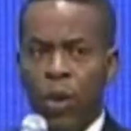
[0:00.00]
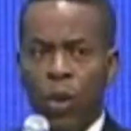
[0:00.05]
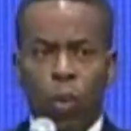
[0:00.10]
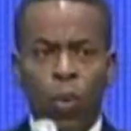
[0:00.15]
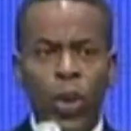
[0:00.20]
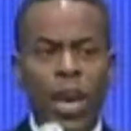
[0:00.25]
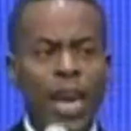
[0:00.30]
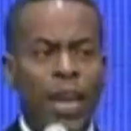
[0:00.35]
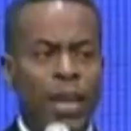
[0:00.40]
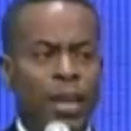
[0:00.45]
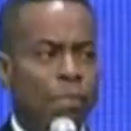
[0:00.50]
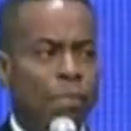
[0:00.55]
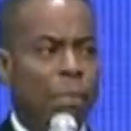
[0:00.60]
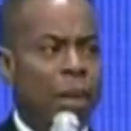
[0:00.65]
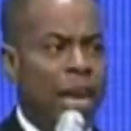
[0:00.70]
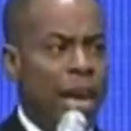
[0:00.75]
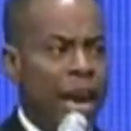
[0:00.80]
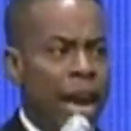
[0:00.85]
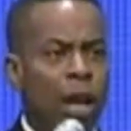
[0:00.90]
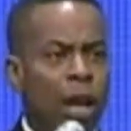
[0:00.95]
We can
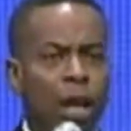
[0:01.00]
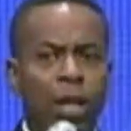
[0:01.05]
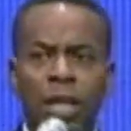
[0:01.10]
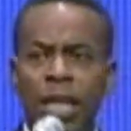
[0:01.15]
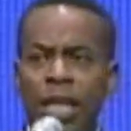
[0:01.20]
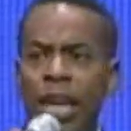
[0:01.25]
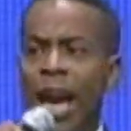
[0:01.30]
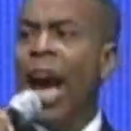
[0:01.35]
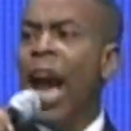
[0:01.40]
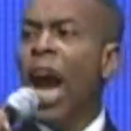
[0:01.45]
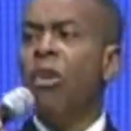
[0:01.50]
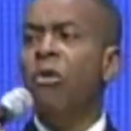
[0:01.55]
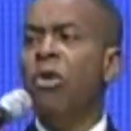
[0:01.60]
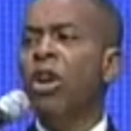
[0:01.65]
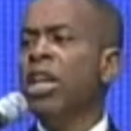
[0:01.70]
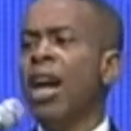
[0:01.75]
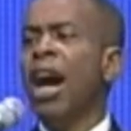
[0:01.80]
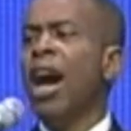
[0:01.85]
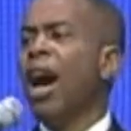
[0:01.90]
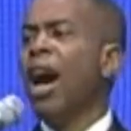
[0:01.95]
be held in high
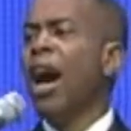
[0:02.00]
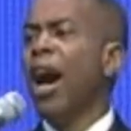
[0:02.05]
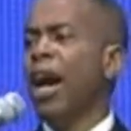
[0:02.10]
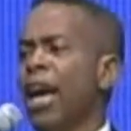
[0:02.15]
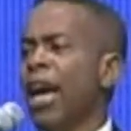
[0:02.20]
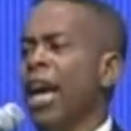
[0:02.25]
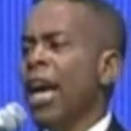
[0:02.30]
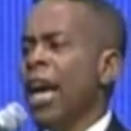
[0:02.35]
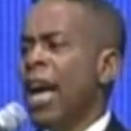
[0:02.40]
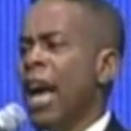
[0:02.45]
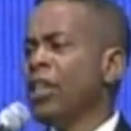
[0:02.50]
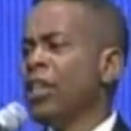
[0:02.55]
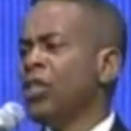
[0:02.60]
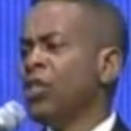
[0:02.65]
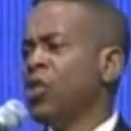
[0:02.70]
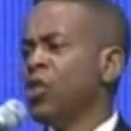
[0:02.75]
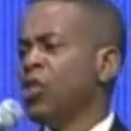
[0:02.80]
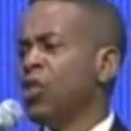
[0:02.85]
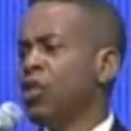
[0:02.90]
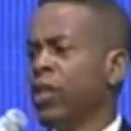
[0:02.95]
regard and
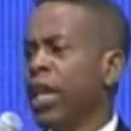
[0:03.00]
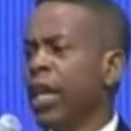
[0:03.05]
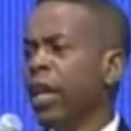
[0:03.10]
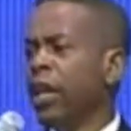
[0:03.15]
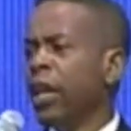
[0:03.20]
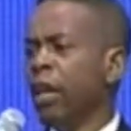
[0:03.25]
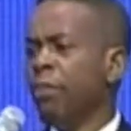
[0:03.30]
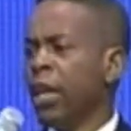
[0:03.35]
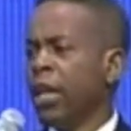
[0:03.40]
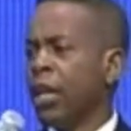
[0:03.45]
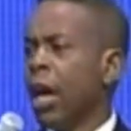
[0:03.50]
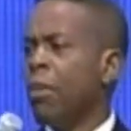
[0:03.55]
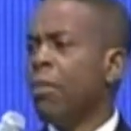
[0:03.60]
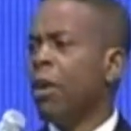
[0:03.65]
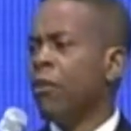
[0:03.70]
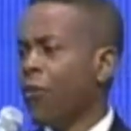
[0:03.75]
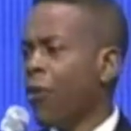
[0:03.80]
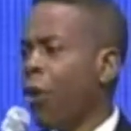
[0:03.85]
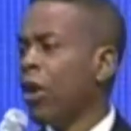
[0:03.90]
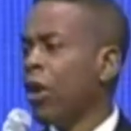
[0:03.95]
still become
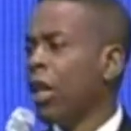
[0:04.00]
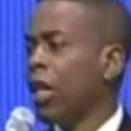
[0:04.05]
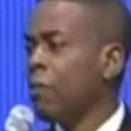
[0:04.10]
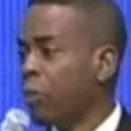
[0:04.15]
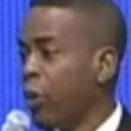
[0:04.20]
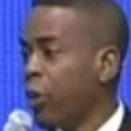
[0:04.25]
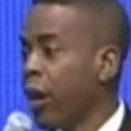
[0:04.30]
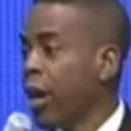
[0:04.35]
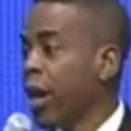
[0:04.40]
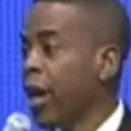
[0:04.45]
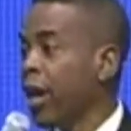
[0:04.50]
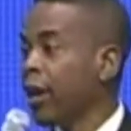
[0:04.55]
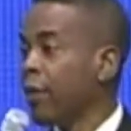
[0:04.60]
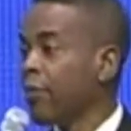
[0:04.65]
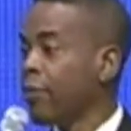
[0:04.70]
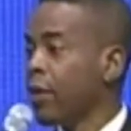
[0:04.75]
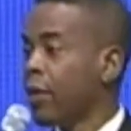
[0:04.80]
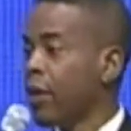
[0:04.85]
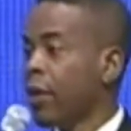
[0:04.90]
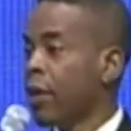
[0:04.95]
a fallen prey,
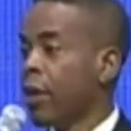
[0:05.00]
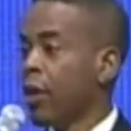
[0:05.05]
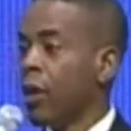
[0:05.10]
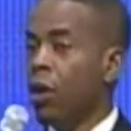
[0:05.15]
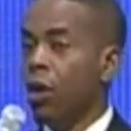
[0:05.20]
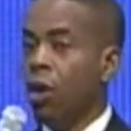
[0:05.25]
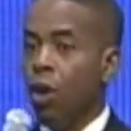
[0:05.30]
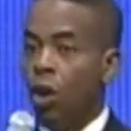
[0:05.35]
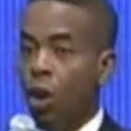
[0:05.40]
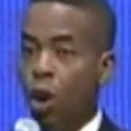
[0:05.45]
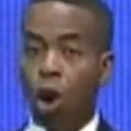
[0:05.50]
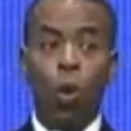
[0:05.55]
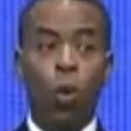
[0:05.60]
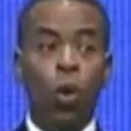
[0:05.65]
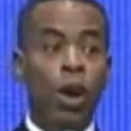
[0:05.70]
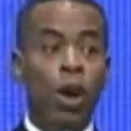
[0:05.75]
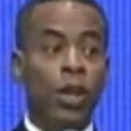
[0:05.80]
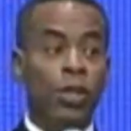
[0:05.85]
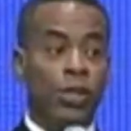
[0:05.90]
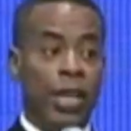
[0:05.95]
or
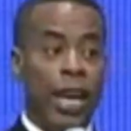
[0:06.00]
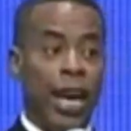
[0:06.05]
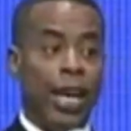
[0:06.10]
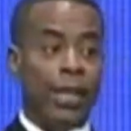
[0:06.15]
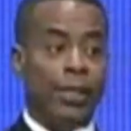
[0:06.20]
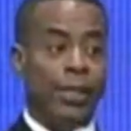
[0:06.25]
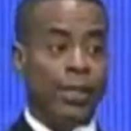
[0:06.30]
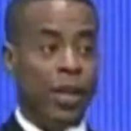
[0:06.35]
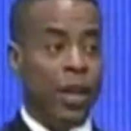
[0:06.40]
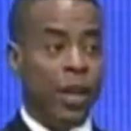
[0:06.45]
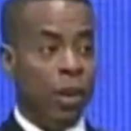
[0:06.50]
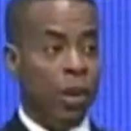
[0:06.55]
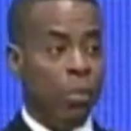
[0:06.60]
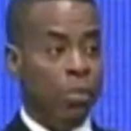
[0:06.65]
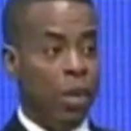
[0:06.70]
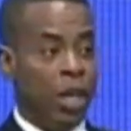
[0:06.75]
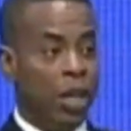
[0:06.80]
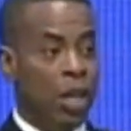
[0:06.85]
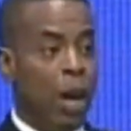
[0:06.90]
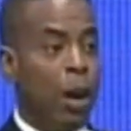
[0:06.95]
worse yet,
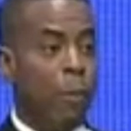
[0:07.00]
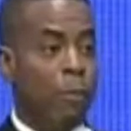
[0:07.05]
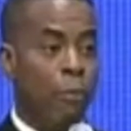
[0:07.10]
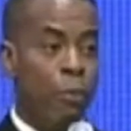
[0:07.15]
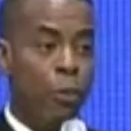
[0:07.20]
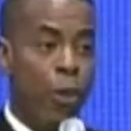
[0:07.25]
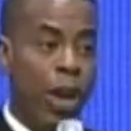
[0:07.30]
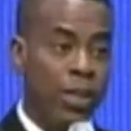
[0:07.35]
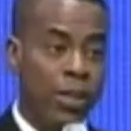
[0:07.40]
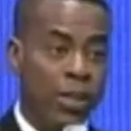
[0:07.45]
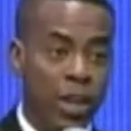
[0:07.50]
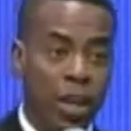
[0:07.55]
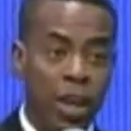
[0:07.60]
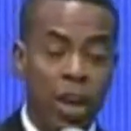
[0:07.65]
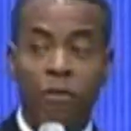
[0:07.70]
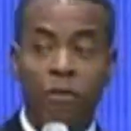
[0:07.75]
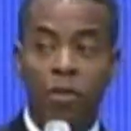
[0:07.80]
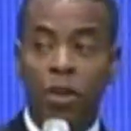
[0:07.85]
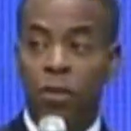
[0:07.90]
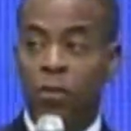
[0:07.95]
become a predator
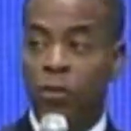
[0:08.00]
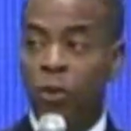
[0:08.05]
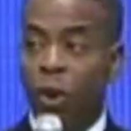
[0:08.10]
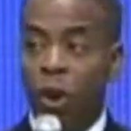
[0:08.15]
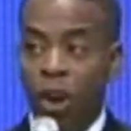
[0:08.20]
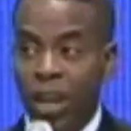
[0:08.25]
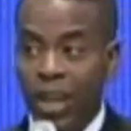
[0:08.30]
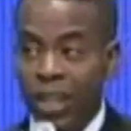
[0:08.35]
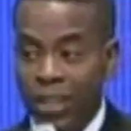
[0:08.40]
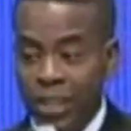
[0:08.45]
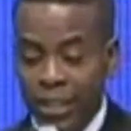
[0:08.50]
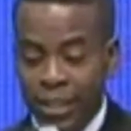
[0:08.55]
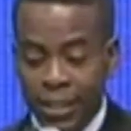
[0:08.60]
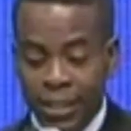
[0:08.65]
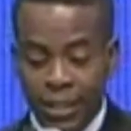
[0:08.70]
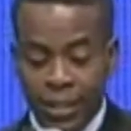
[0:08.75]
of the fallen.